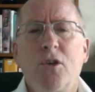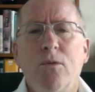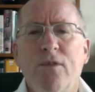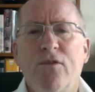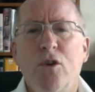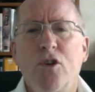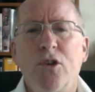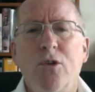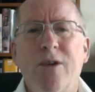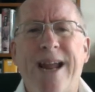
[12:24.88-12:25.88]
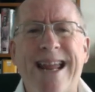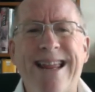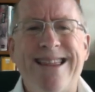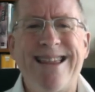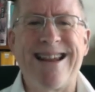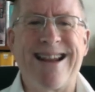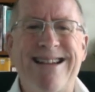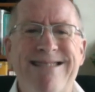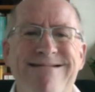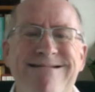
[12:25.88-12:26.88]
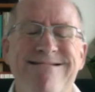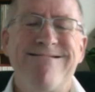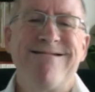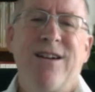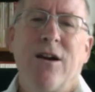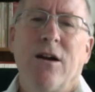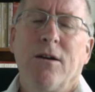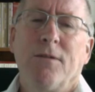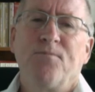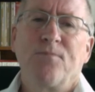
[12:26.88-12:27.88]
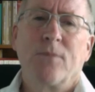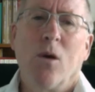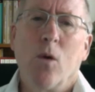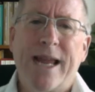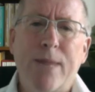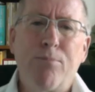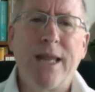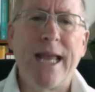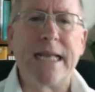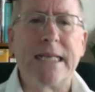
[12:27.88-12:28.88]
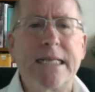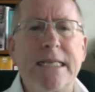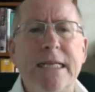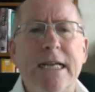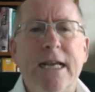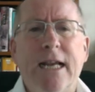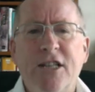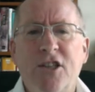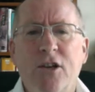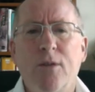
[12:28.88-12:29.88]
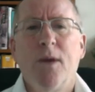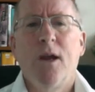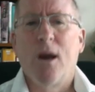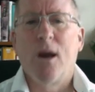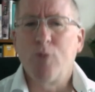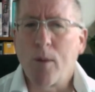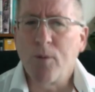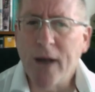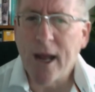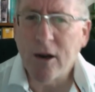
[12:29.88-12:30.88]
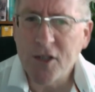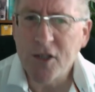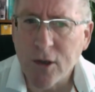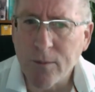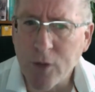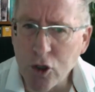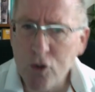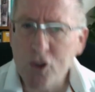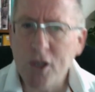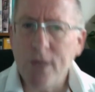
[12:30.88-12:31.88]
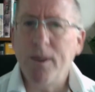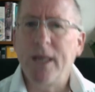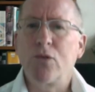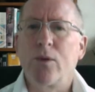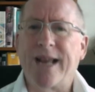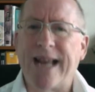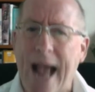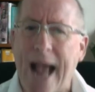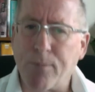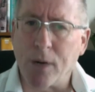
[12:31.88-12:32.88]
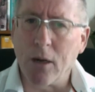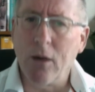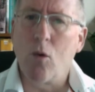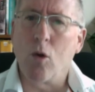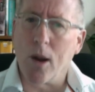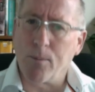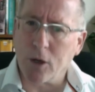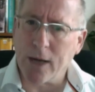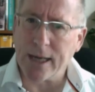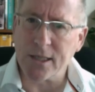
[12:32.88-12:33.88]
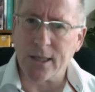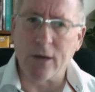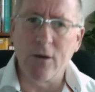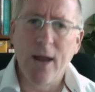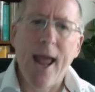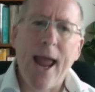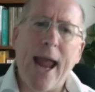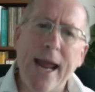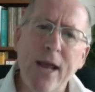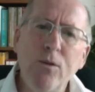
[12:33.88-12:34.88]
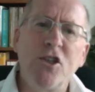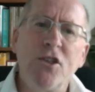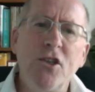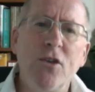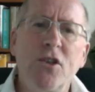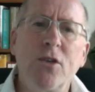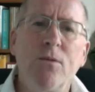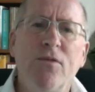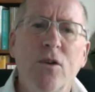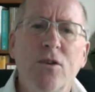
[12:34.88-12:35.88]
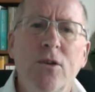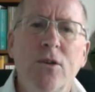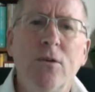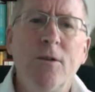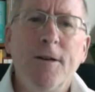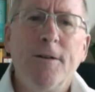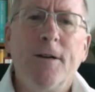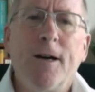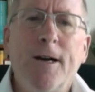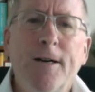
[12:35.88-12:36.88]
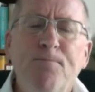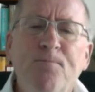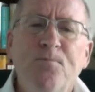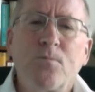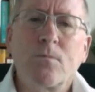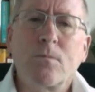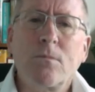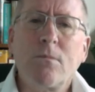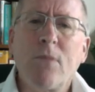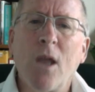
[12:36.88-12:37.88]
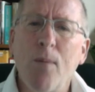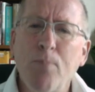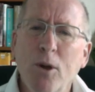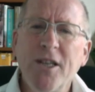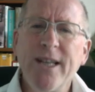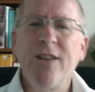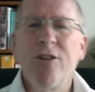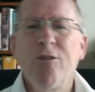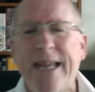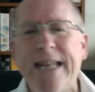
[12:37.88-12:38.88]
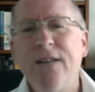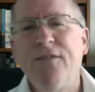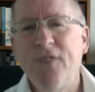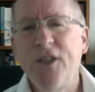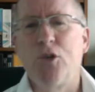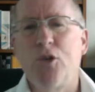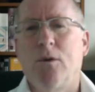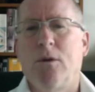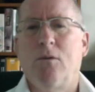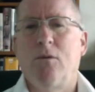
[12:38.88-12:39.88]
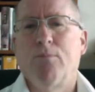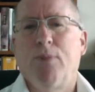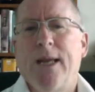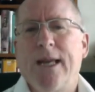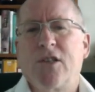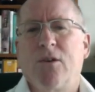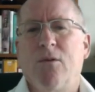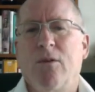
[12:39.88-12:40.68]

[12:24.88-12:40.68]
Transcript: refer to a thing or a place. A proper noun is a term that usually begins with a capital or uppercase letter, and which is used to refer to a particular individual or place,